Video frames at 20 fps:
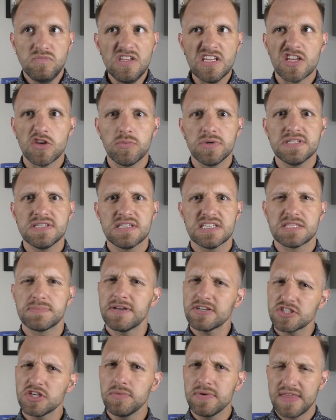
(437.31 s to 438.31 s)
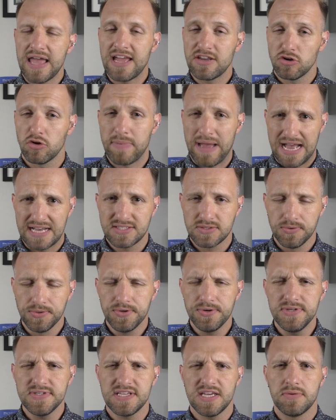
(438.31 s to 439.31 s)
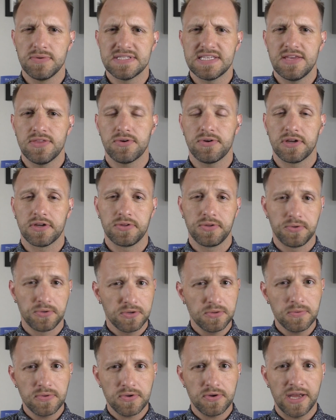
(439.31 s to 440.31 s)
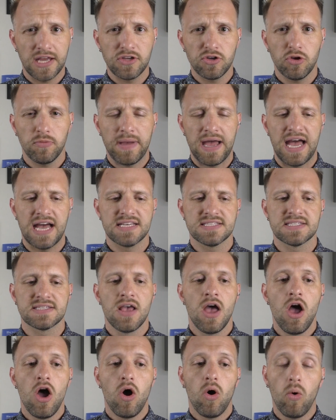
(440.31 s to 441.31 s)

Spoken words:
it was, especially with annual pass holders, it was either included with your annual pass,